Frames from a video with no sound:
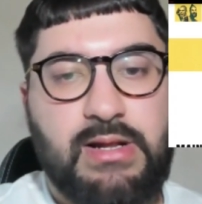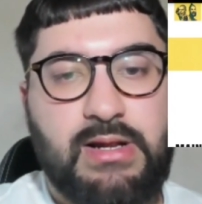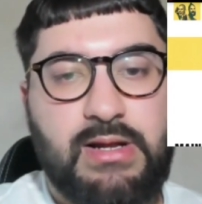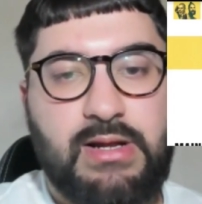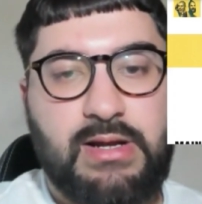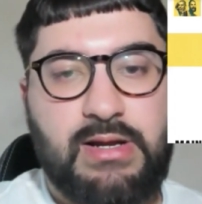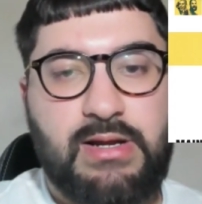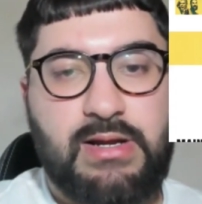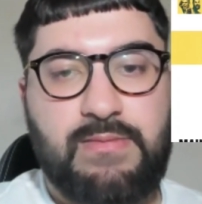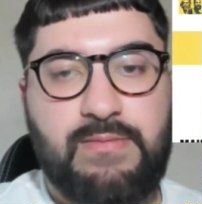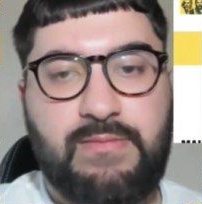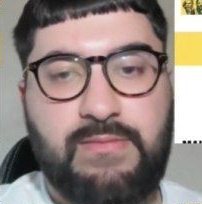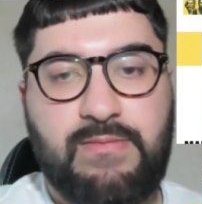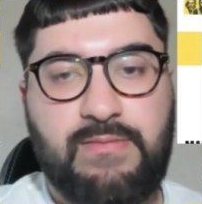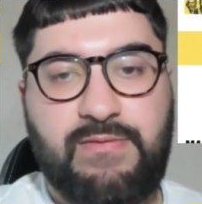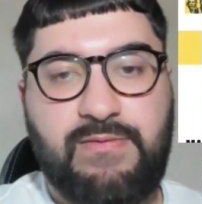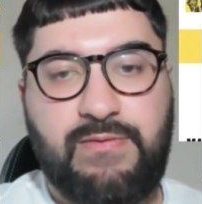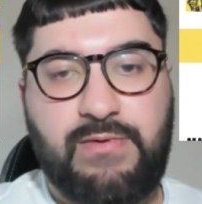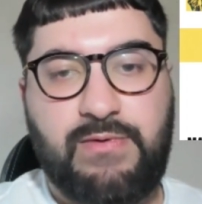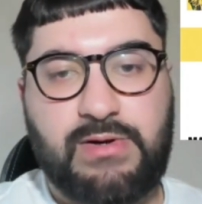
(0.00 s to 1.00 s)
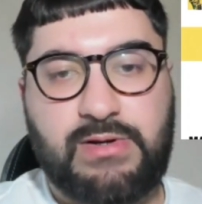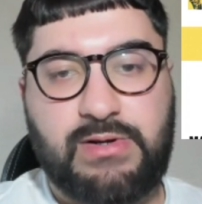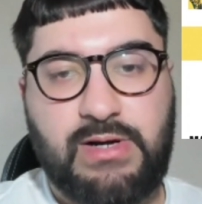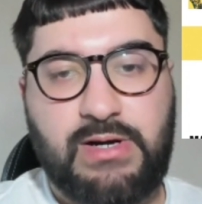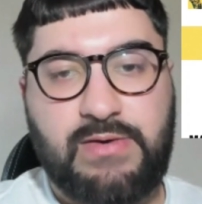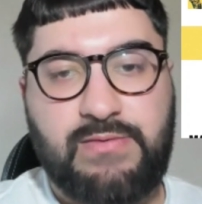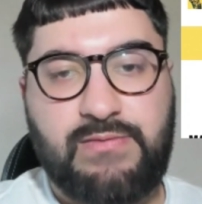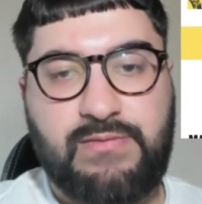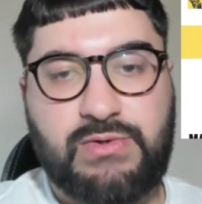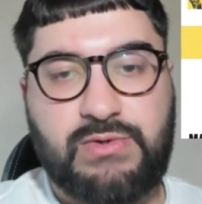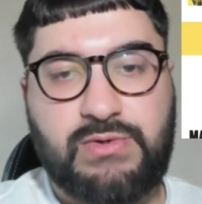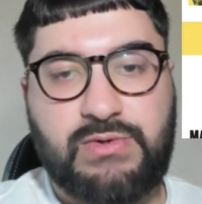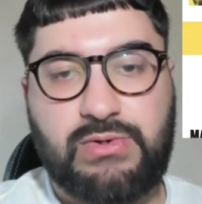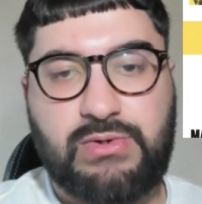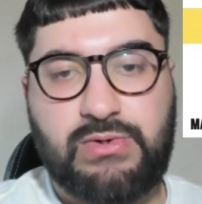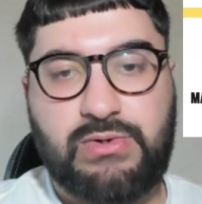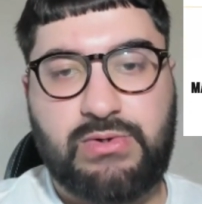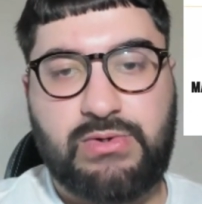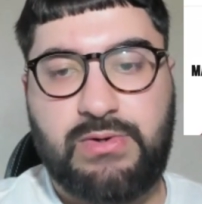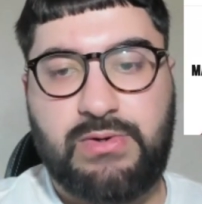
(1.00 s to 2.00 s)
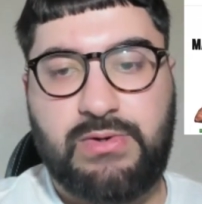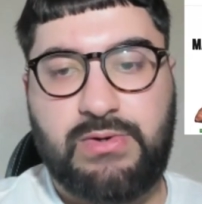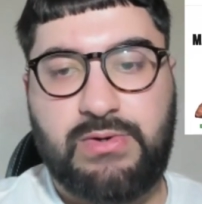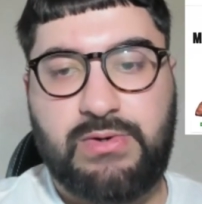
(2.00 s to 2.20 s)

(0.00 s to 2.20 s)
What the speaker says: Fun card for sure.